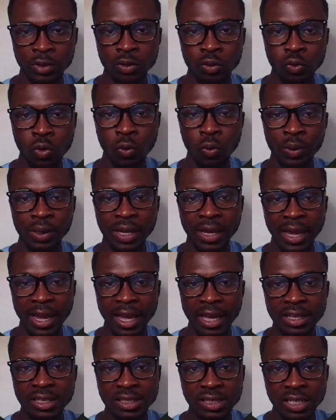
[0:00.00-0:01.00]
So with the
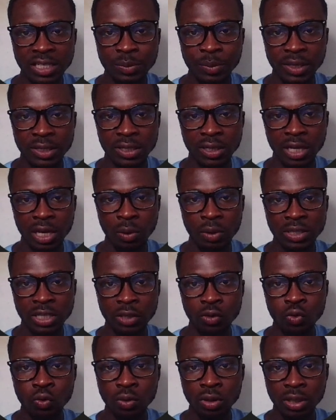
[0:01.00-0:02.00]
end statement, I was
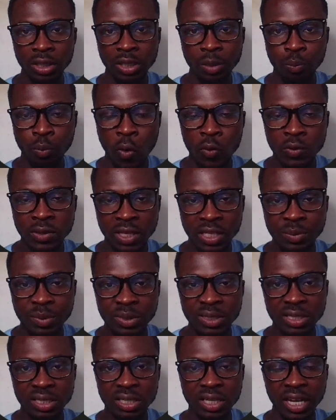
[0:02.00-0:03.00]
said the both
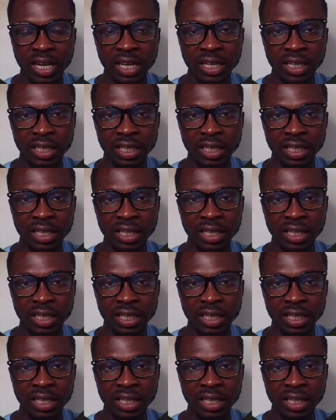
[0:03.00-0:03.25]
statements in